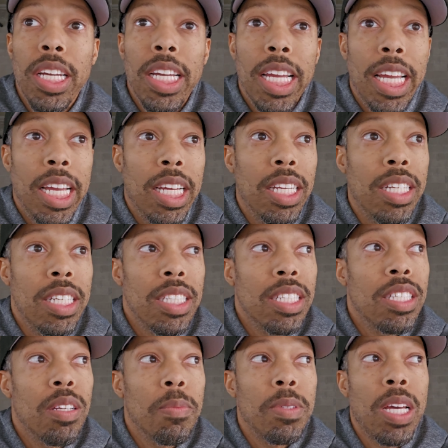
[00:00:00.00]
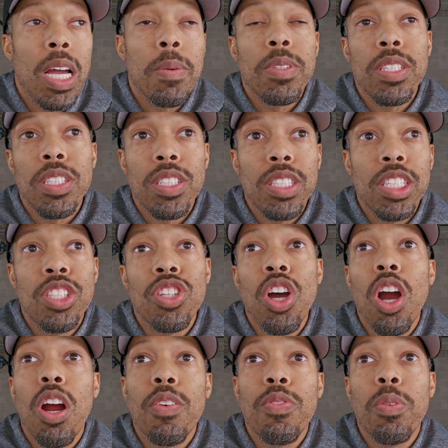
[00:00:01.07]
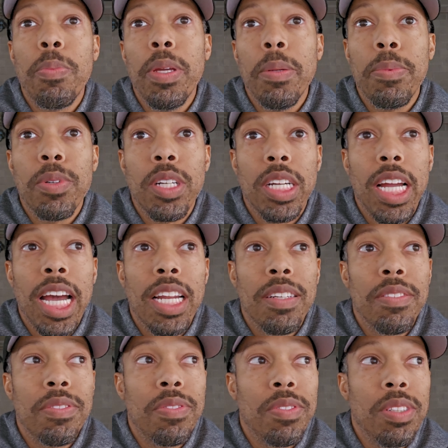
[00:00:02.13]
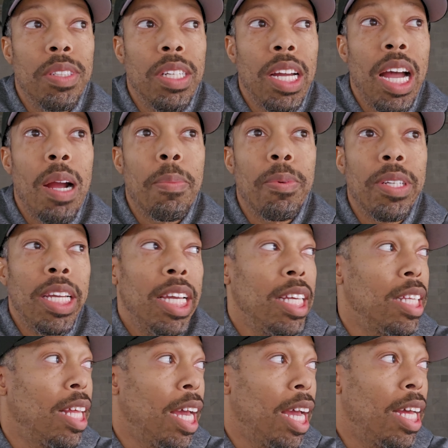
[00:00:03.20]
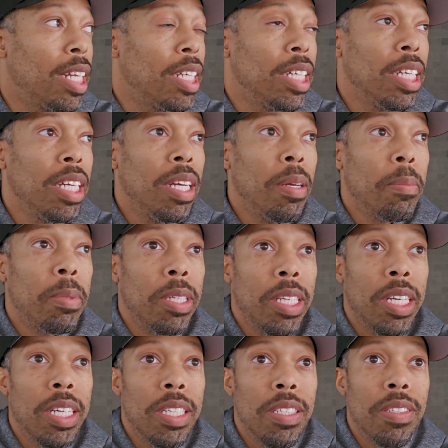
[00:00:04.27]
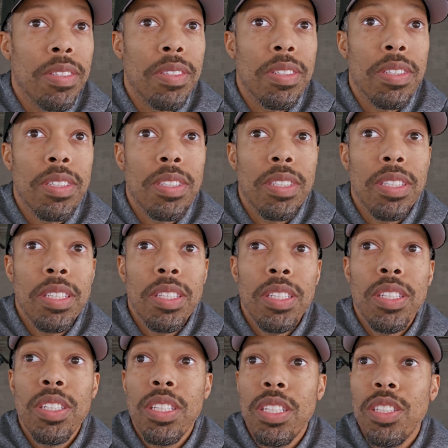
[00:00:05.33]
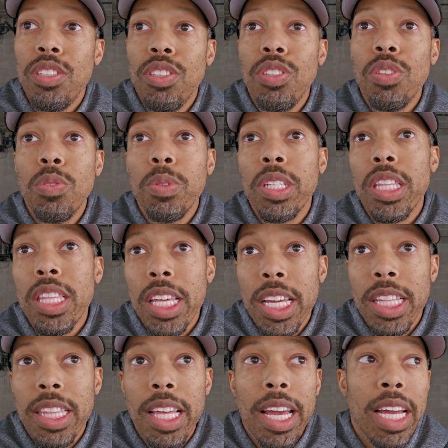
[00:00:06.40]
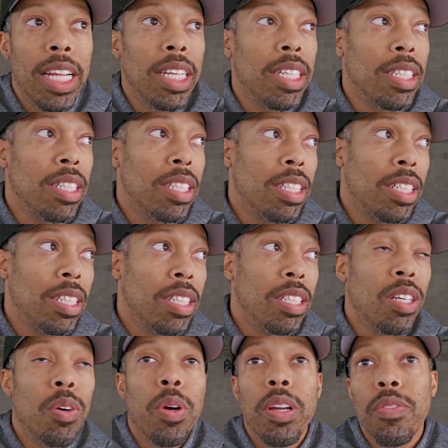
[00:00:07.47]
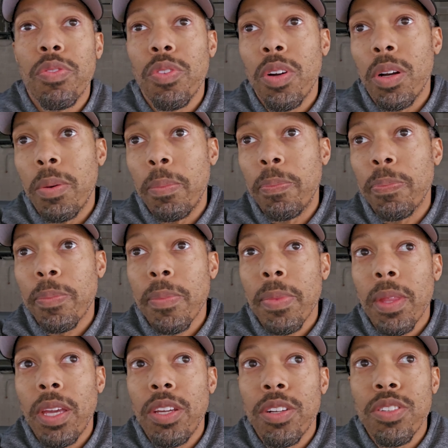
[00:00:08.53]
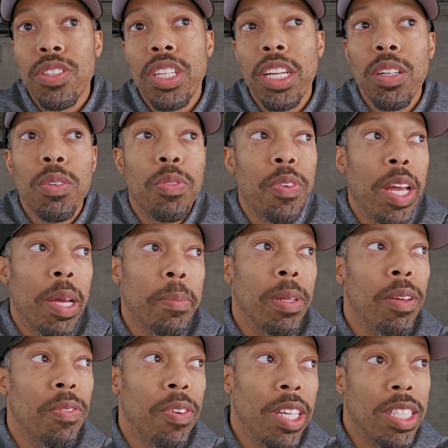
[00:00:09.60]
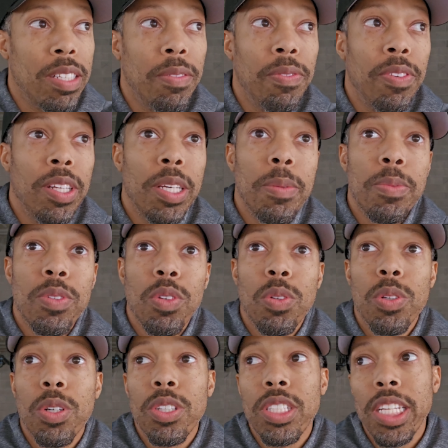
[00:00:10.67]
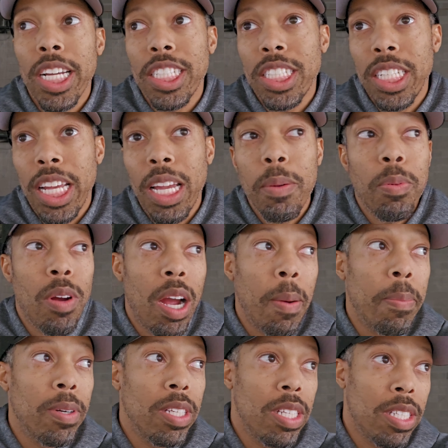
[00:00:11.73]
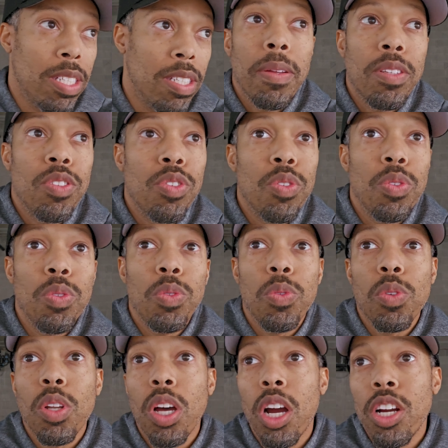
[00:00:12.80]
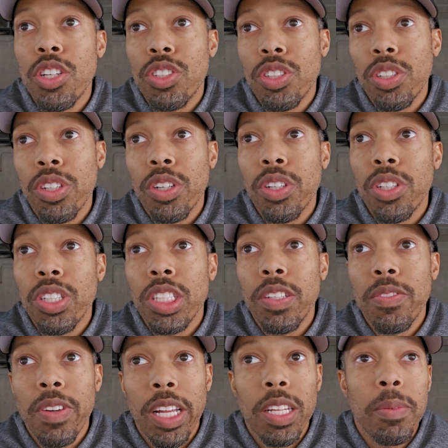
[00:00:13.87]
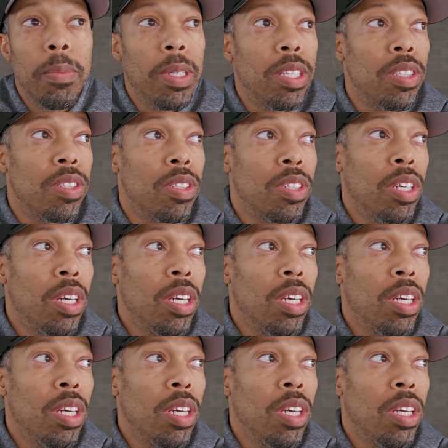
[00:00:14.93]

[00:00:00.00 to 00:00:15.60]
And sometimes it's hard for people to kind of comprehend that, because you would think that going from your single family fix and flips or Section 8 properties to larger developments